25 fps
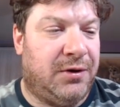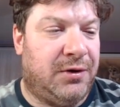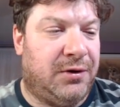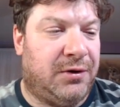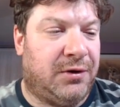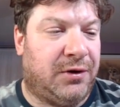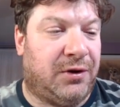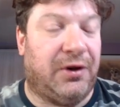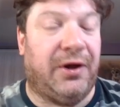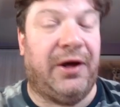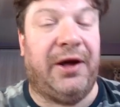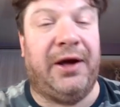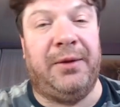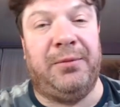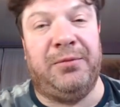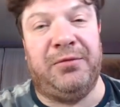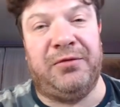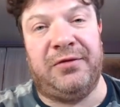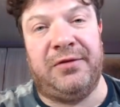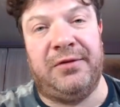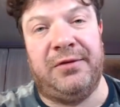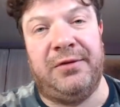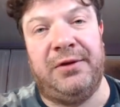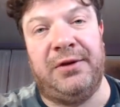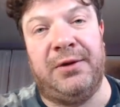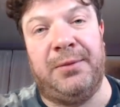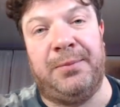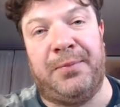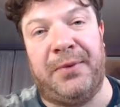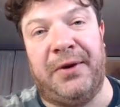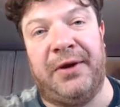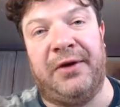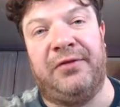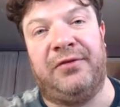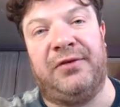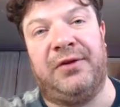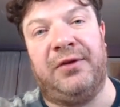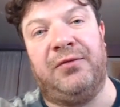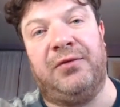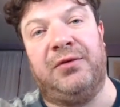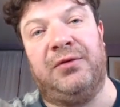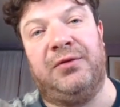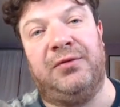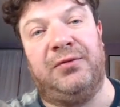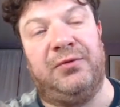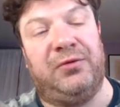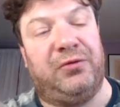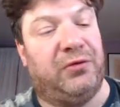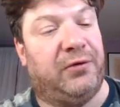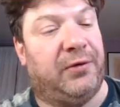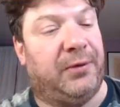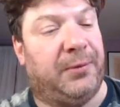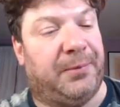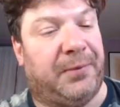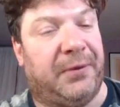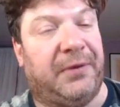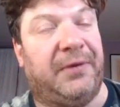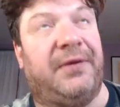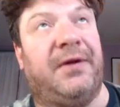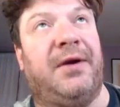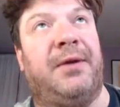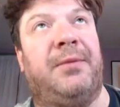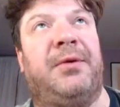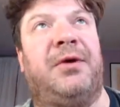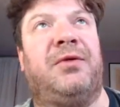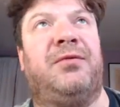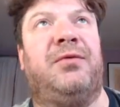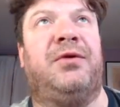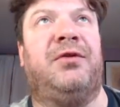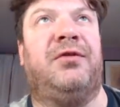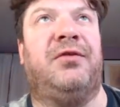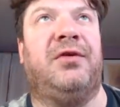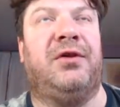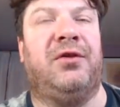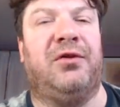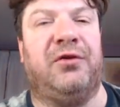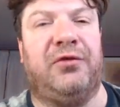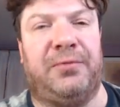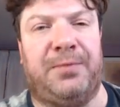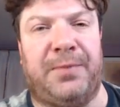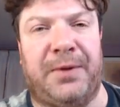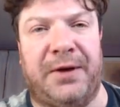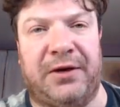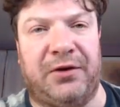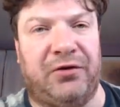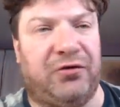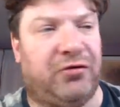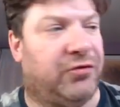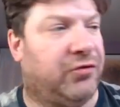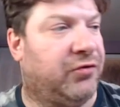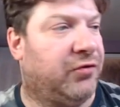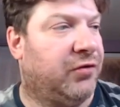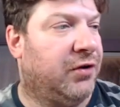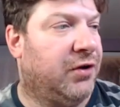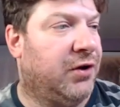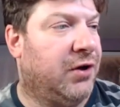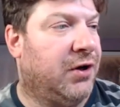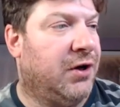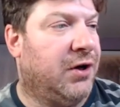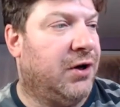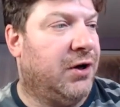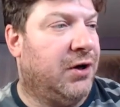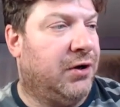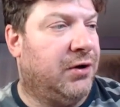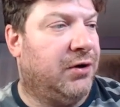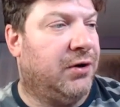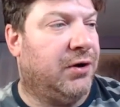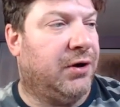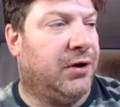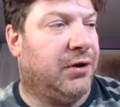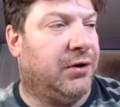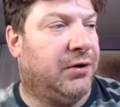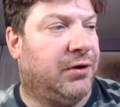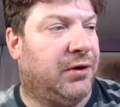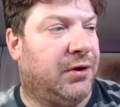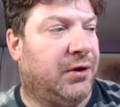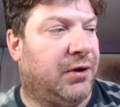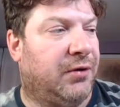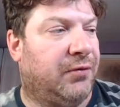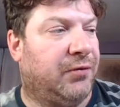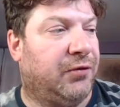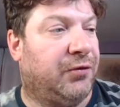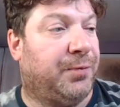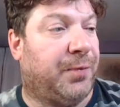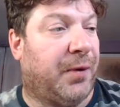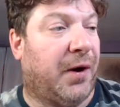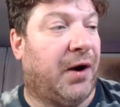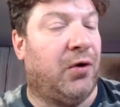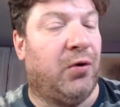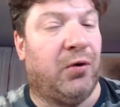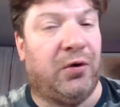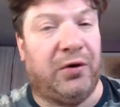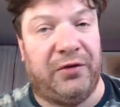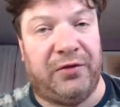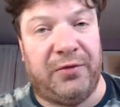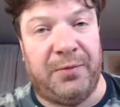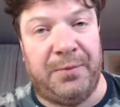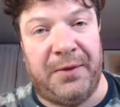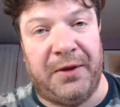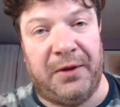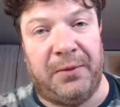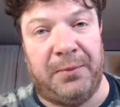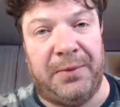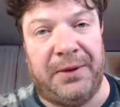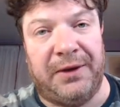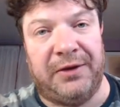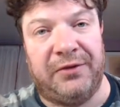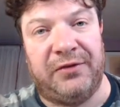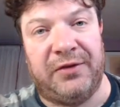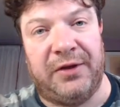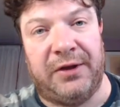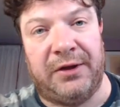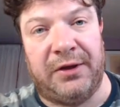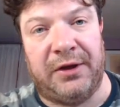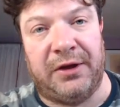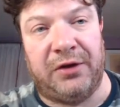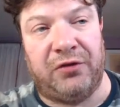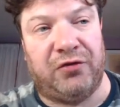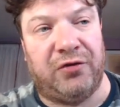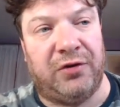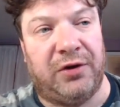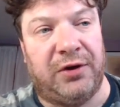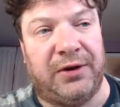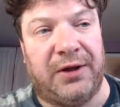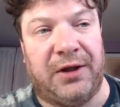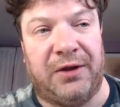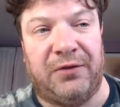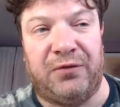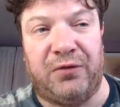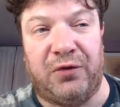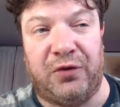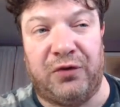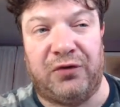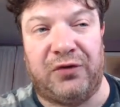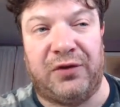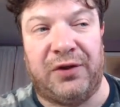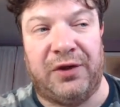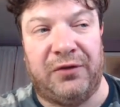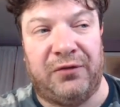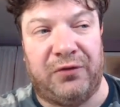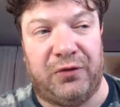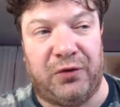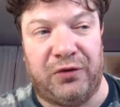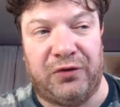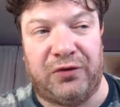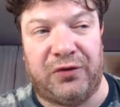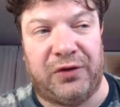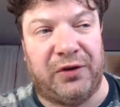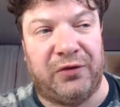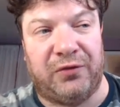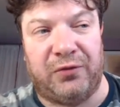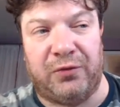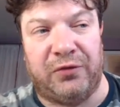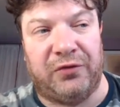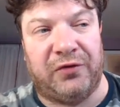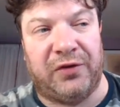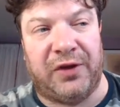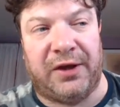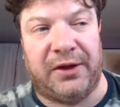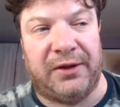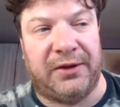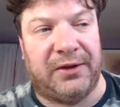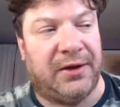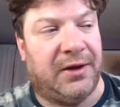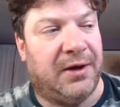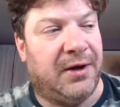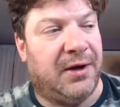claims in the past, even during pandemic when they lost packages, and was priority mail back then. Actually, not first class. First class was not